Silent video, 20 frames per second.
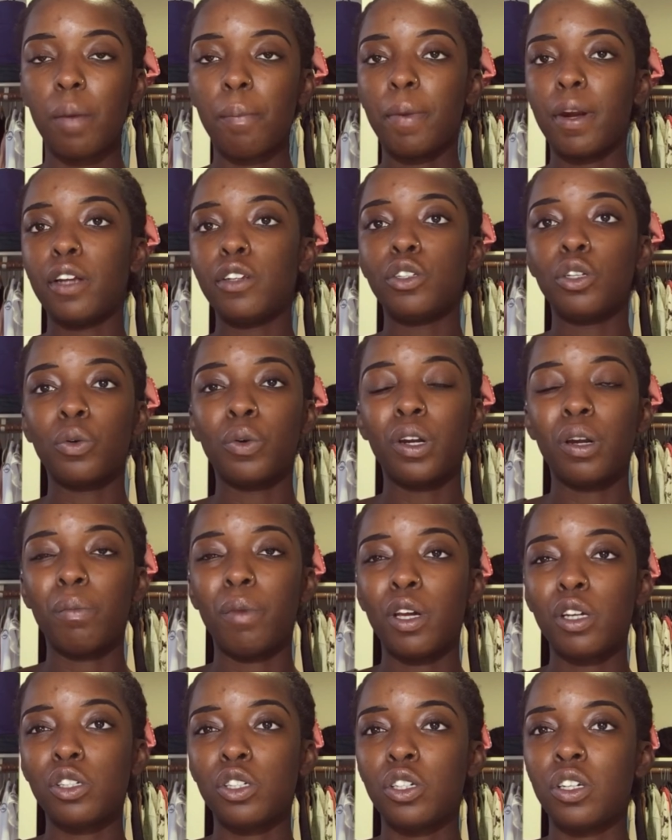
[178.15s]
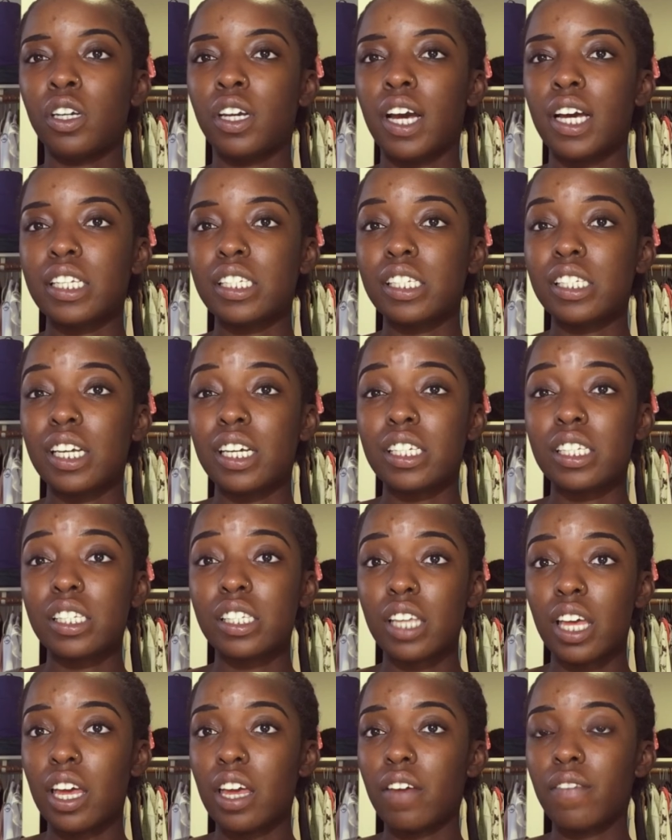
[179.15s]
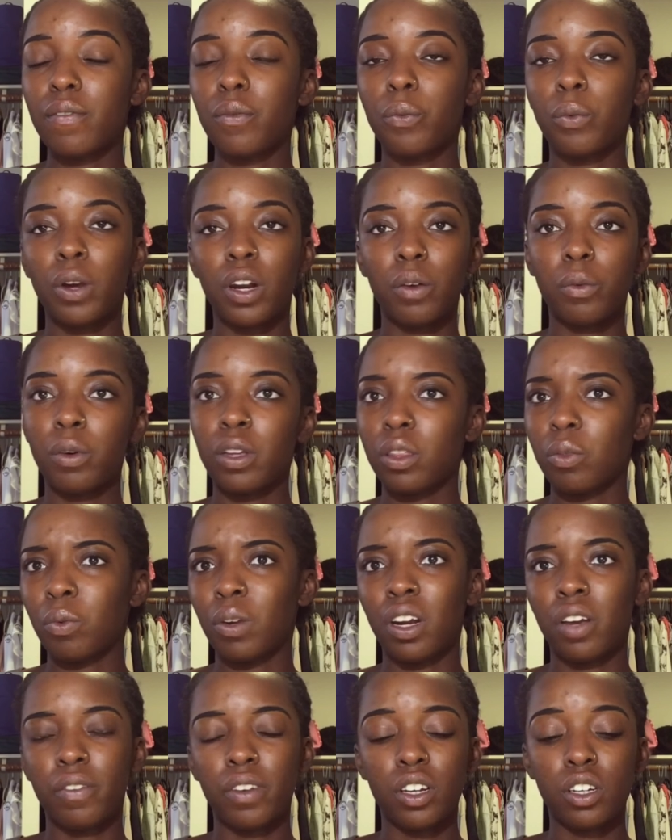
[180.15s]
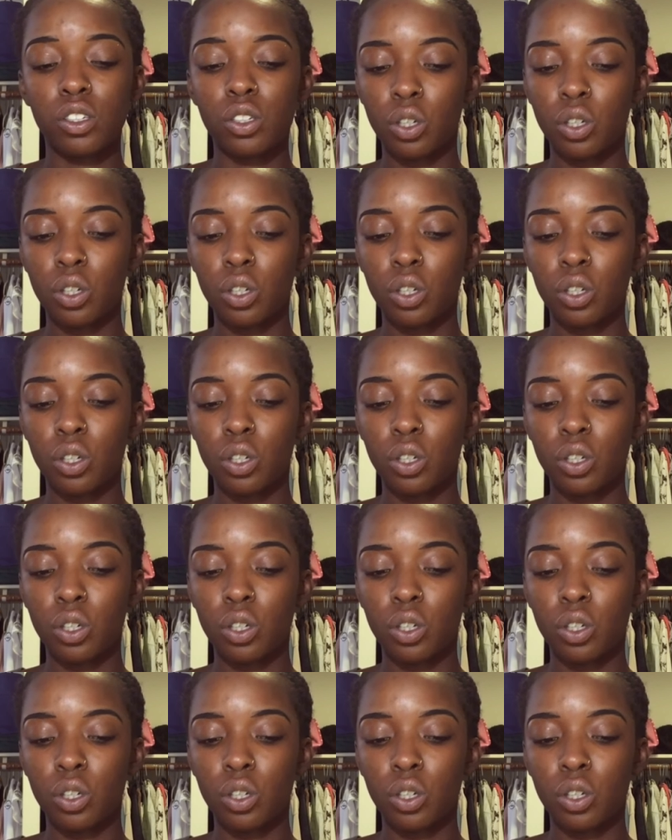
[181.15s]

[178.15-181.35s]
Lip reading: but I do want to make sure you guys stay safe with whatever you're